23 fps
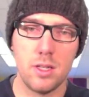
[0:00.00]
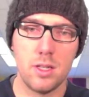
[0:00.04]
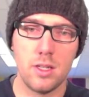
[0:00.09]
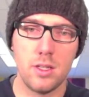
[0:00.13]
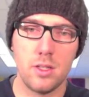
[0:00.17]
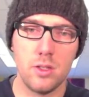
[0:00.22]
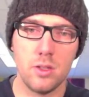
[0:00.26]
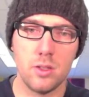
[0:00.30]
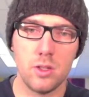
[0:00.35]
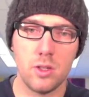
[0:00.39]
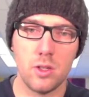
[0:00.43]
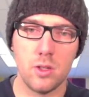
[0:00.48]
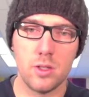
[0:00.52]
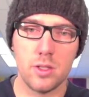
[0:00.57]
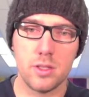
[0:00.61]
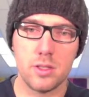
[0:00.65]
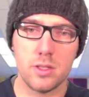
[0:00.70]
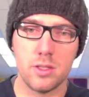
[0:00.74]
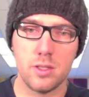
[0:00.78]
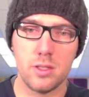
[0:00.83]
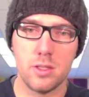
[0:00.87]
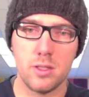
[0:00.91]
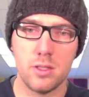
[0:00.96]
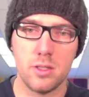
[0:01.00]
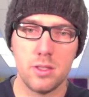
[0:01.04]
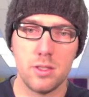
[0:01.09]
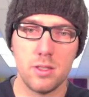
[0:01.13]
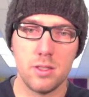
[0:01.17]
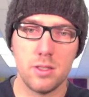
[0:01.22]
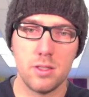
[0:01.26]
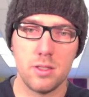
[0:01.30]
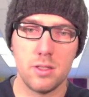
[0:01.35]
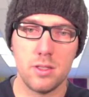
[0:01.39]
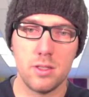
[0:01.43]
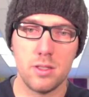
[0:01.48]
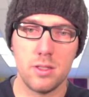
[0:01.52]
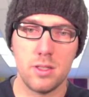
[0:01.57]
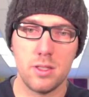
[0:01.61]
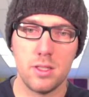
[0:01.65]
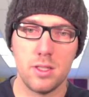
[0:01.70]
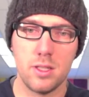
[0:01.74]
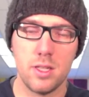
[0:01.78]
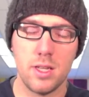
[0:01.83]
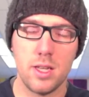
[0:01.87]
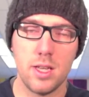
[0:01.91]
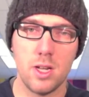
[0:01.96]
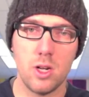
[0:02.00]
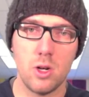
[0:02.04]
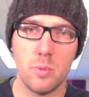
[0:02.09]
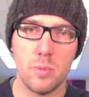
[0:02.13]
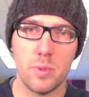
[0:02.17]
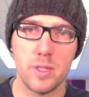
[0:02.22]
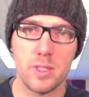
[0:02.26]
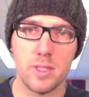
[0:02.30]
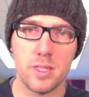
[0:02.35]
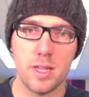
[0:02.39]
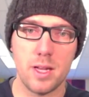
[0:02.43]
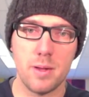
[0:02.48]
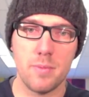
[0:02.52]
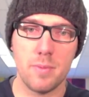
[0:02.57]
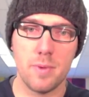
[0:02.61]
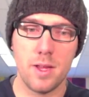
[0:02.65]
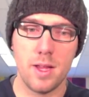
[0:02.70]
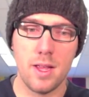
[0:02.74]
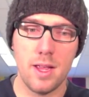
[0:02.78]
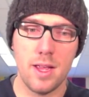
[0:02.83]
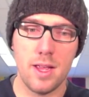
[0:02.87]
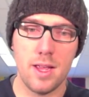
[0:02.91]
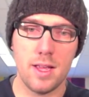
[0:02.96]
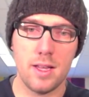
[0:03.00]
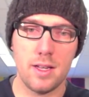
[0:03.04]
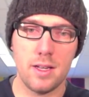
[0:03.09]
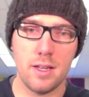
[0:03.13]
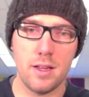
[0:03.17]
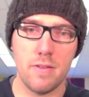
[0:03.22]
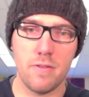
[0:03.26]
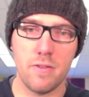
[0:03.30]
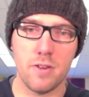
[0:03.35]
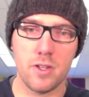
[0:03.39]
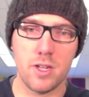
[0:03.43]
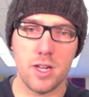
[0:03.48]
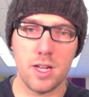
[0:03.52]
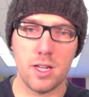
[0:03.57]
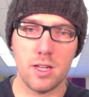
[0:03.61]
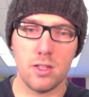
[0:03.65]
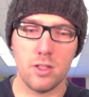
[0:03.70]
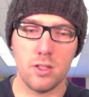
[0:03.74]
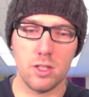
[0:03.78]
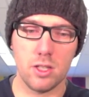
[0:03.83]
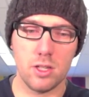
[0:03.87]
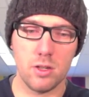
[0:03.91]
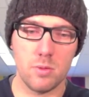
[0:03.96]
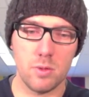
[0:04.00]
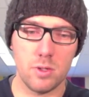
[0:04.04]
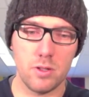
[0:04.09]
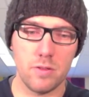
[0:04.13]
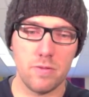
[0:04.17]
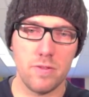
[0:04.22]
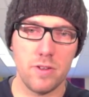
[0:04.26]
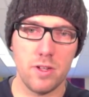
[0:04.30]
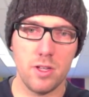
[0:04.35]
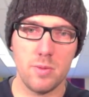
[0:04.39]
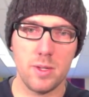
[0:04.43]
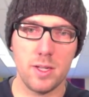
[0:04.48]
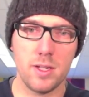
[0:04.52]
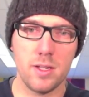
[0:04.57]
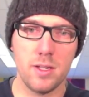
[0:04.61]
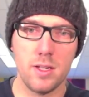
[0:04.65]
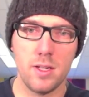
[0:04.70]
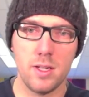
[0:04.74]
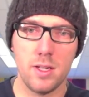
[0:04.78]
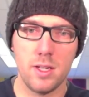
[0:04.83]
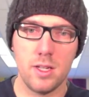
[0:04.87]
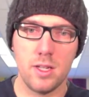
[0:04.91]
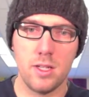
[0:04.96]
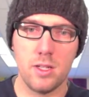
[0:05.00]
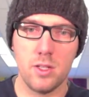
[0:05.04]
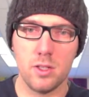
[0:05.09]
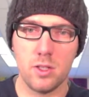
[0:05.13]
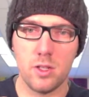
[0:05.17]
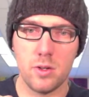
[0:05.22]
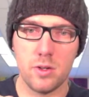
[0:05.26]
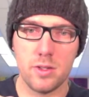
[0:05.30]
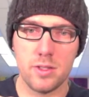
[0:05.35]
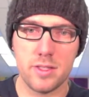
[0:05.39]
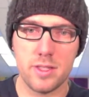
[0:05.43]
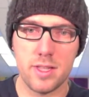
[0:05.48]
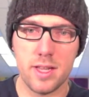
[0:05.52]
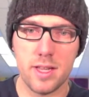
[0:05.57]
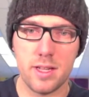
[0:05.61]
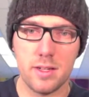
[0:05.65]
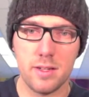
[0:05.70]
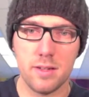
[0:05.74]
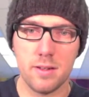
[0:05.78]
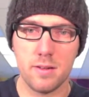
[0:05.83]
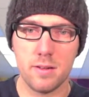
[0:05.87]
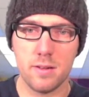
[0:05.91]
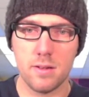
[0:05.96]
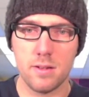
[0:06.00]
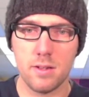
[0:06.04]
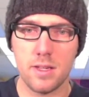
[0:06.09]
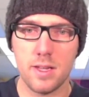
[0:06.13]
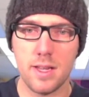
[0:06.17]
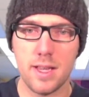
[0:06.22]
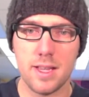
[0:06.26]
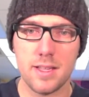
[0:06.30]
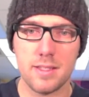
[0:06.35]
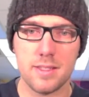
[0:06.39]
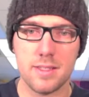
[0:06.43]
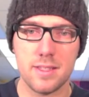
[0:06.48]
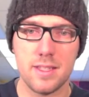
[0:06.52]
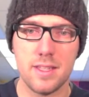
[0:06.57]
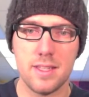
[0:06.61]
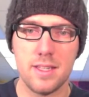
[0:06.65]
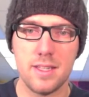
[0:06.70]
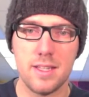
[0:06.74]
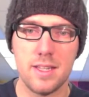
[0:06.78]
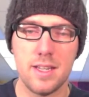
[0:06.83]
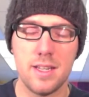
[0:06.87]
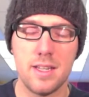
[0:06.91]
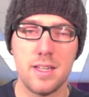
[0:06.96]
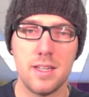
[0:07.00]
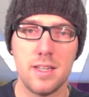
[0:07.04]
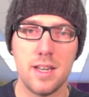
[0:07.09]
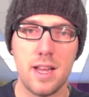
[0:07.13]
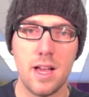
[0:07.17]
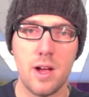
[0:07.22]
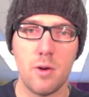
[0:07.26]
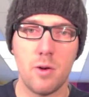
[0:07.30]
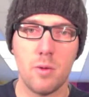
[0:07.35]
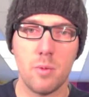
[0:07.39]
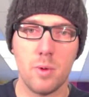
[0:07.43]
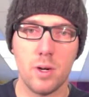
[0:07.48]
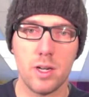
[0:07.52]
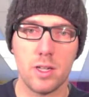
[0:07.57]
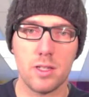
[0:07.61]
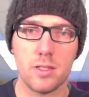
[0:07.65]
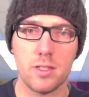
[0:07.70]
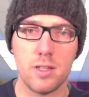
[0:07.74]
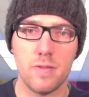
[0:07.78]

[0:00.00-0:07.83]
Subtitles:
You'll notice it opens up. And if you're taking a look at what you're filming, you'll notice that, yes, indeed, now it works.